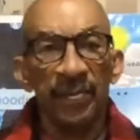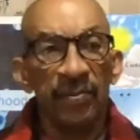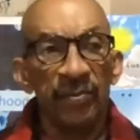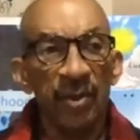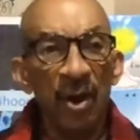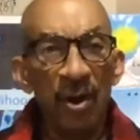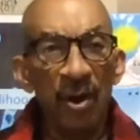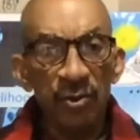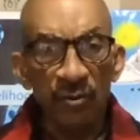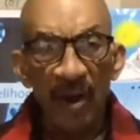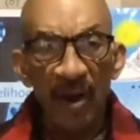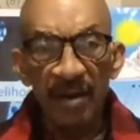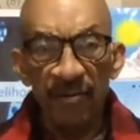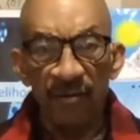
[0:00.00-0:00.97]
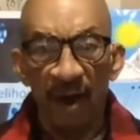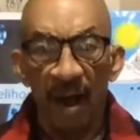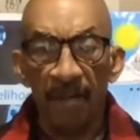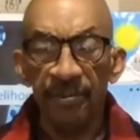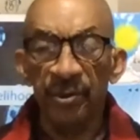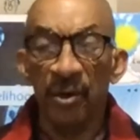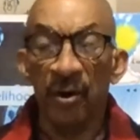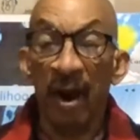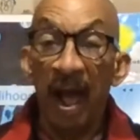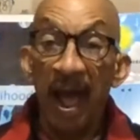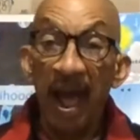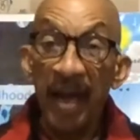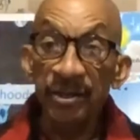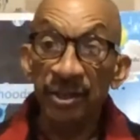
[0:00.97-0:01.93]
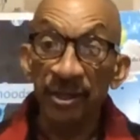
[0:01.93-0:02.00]
those raindrops are
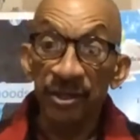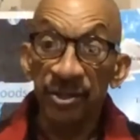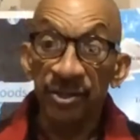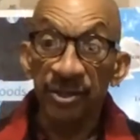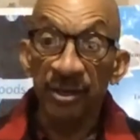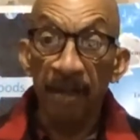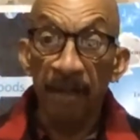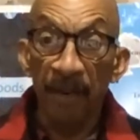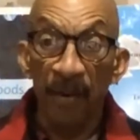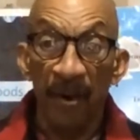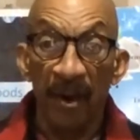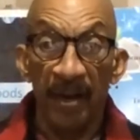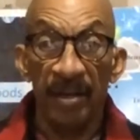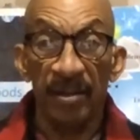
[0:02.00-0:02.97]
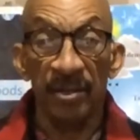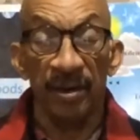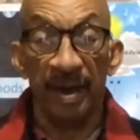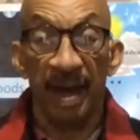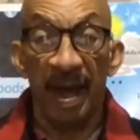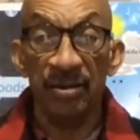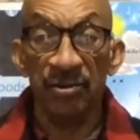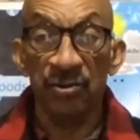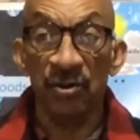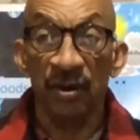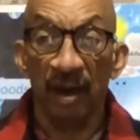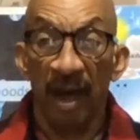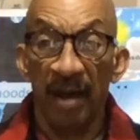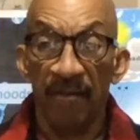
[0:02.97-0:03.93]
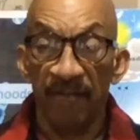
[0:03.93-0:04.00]
actually separating the natural
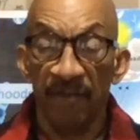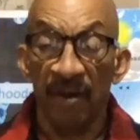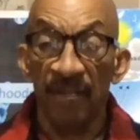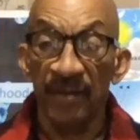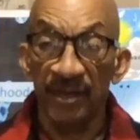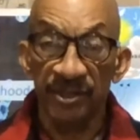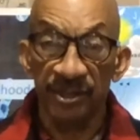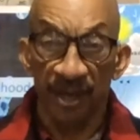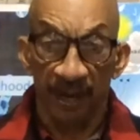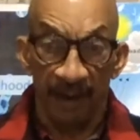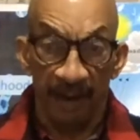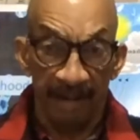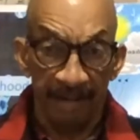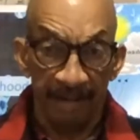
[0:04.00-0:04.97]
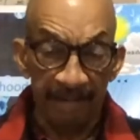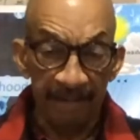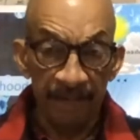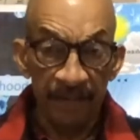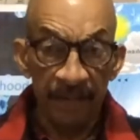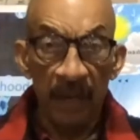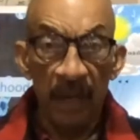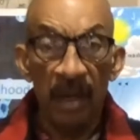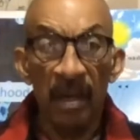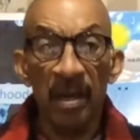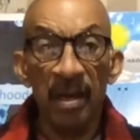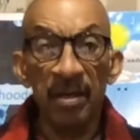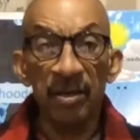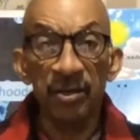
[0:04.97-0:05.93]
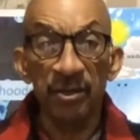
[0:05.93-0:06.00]
light from the sun
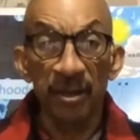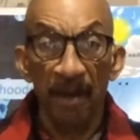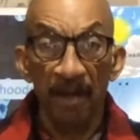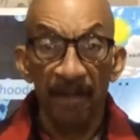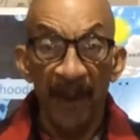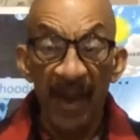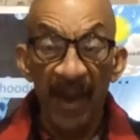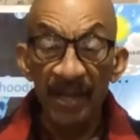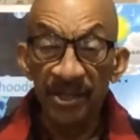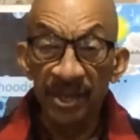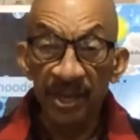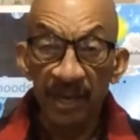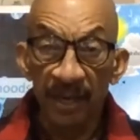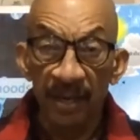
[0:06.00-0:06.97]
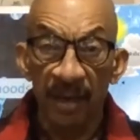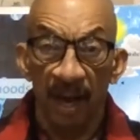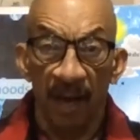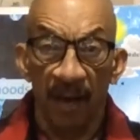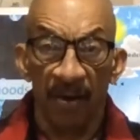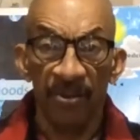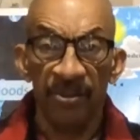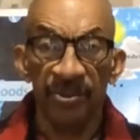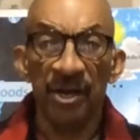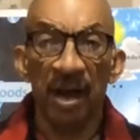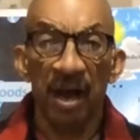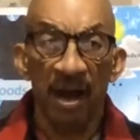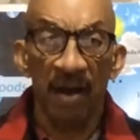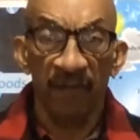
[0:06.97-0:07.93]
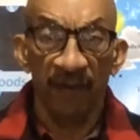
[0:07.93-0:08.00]
into the basic colors
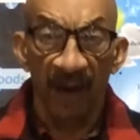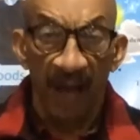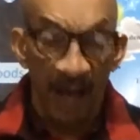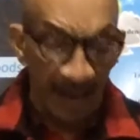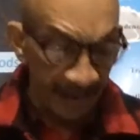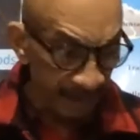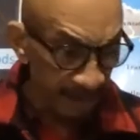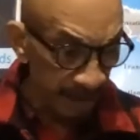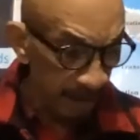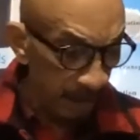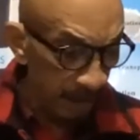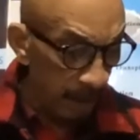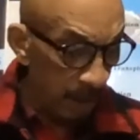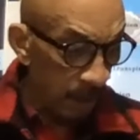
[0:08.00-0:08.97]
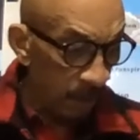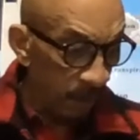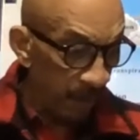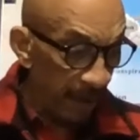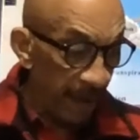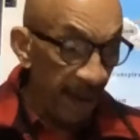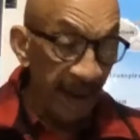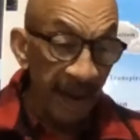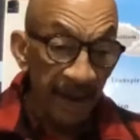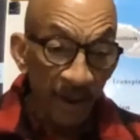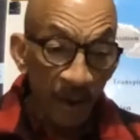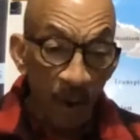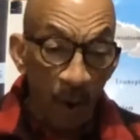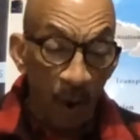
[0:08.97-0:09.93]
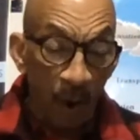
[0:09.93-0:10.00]
of light: red,
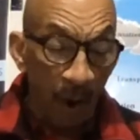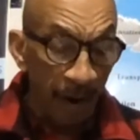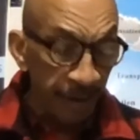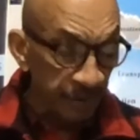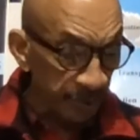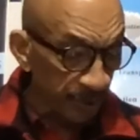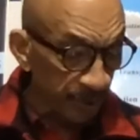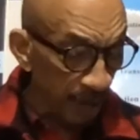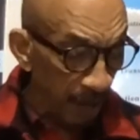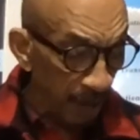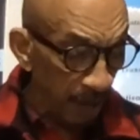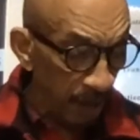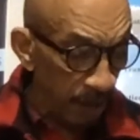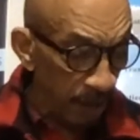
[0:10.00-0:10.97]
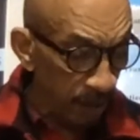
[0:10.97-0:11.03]
orange, yellow,